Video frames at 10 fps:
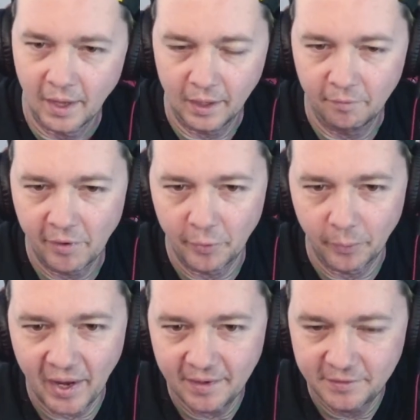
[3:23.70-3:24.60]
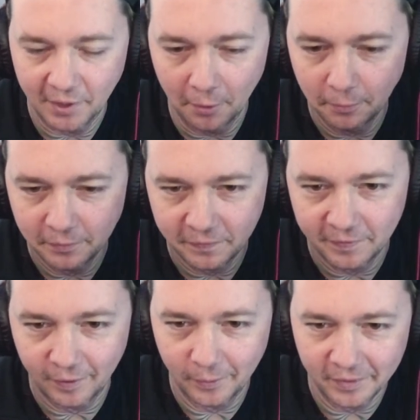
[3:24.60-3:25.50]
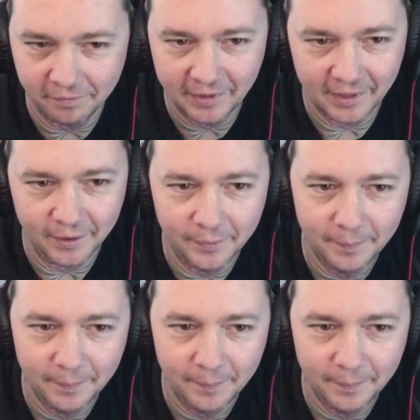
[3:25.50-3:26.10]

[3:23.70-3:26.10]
I love all the red tones too in the video.